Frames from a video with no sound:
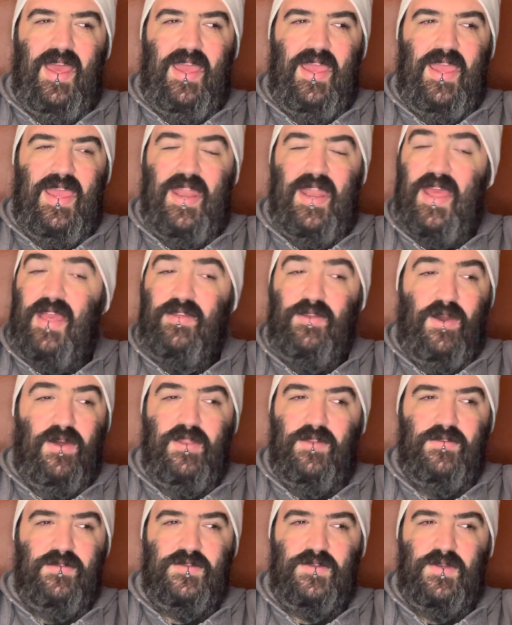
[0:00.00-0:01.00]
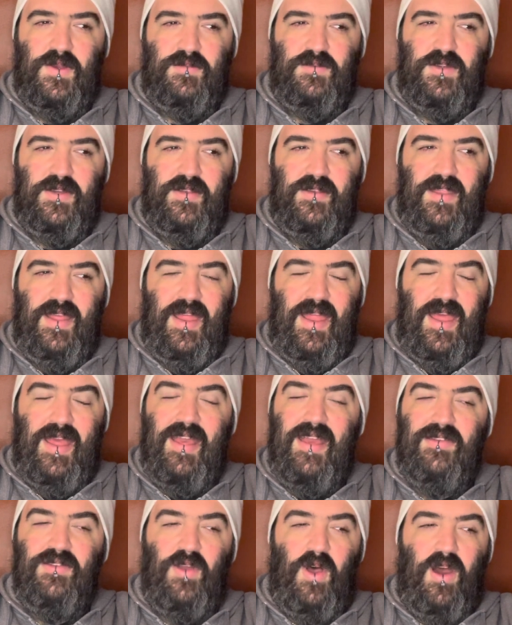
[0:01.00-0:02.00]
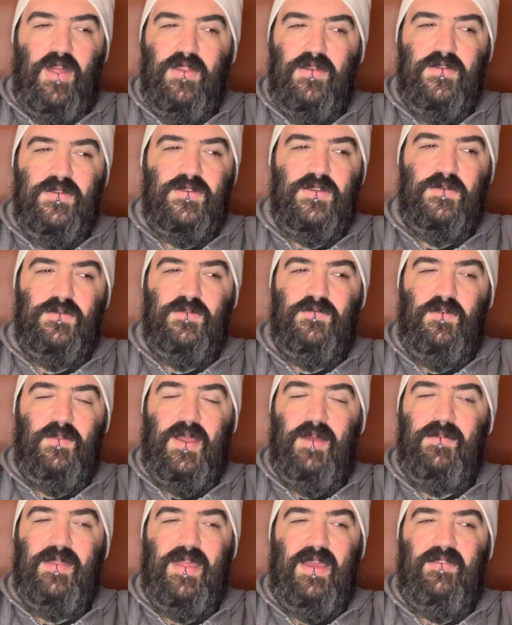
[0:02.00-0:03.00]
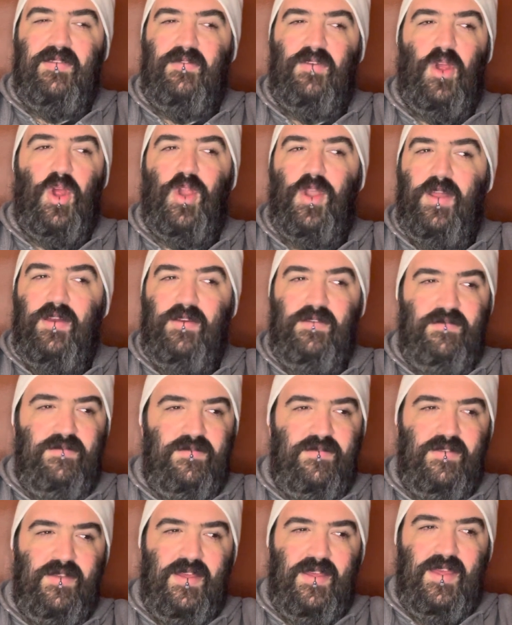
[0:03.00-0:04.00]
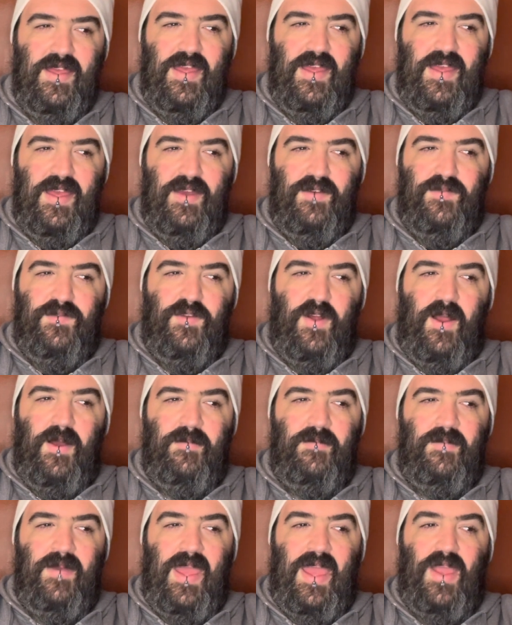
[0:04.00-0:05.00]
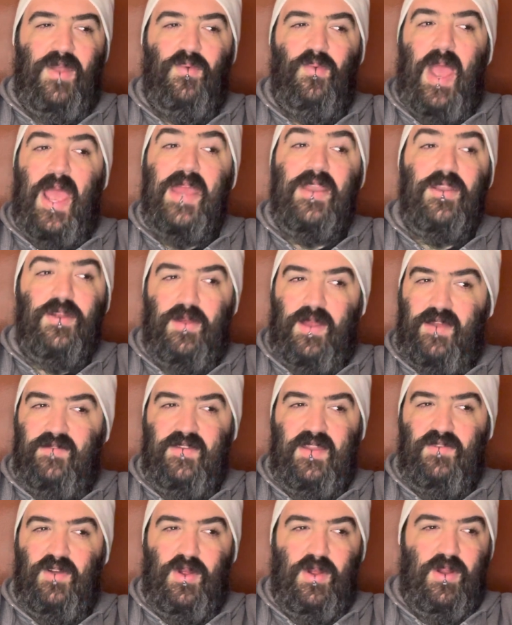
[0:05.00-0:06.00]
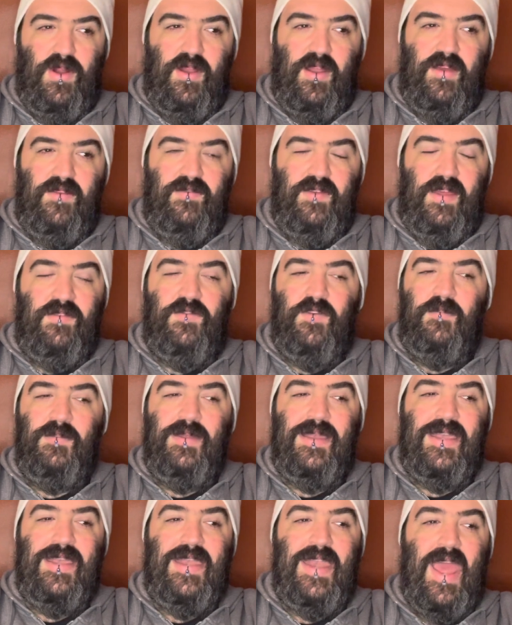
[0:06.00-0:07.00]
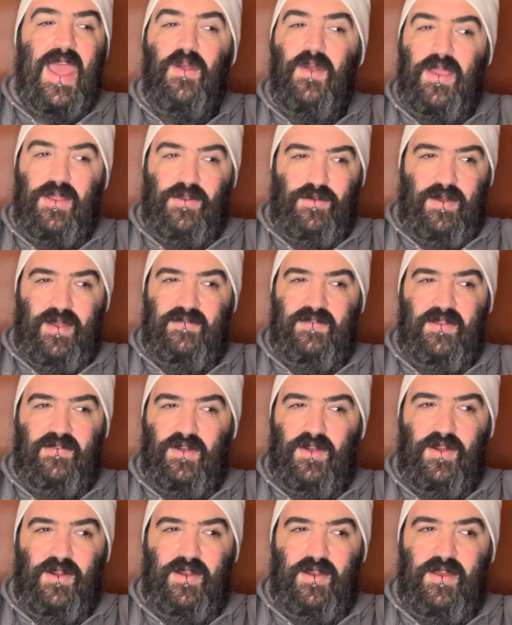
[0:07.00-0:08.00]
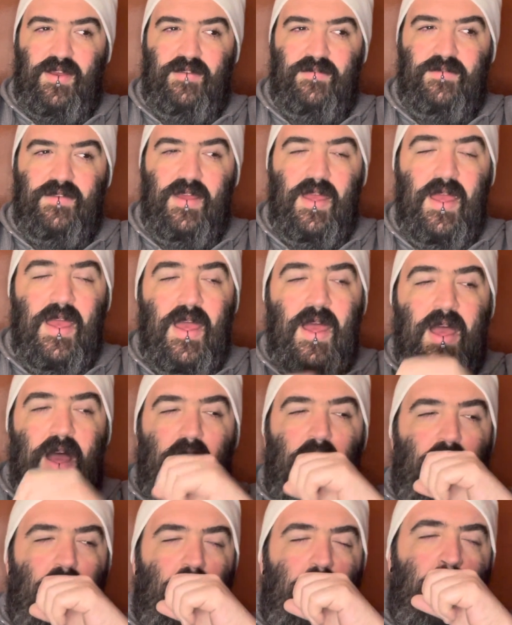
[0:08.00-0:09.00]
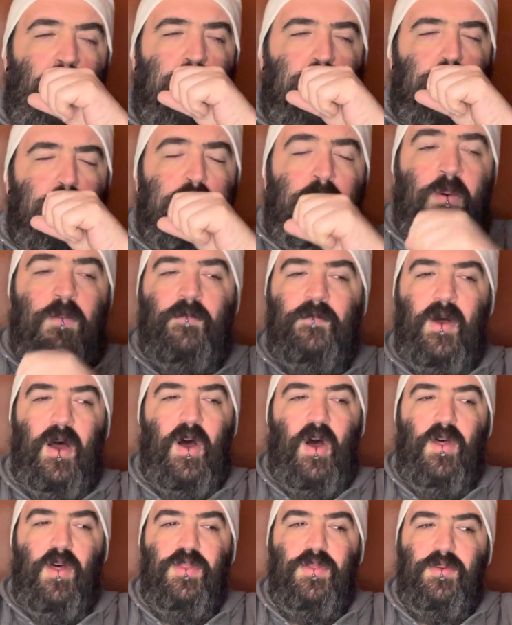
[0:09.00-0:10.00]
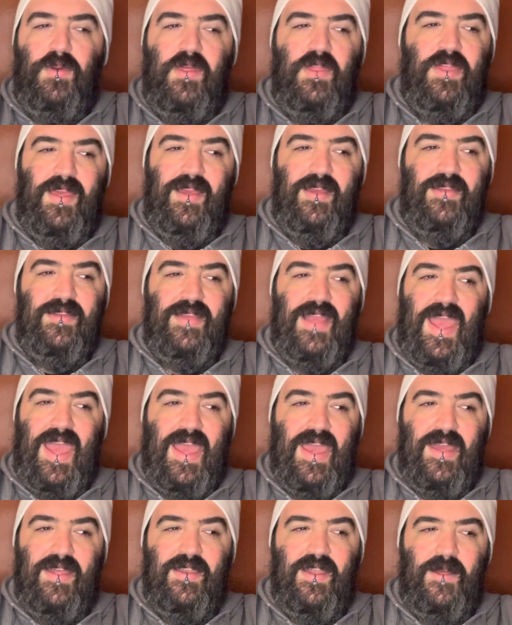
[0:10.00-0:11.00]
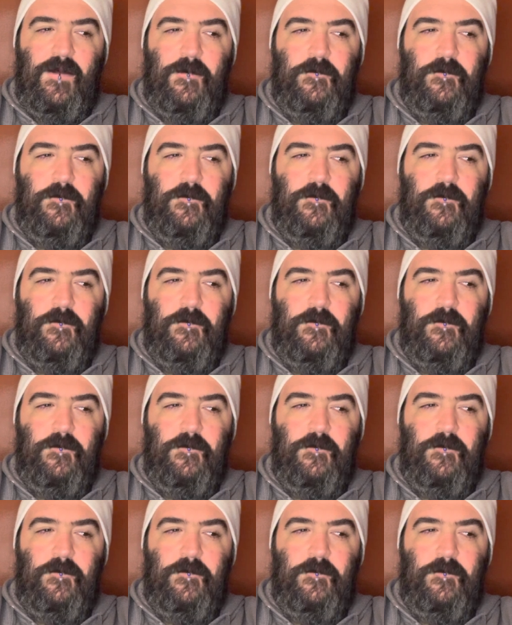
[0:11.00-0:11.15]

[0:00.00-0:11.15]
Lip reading: it has audio description. It has audio description from a company I've never heard of, from a writer I've never heard of, and from a narrator I've never heard of. All three things. And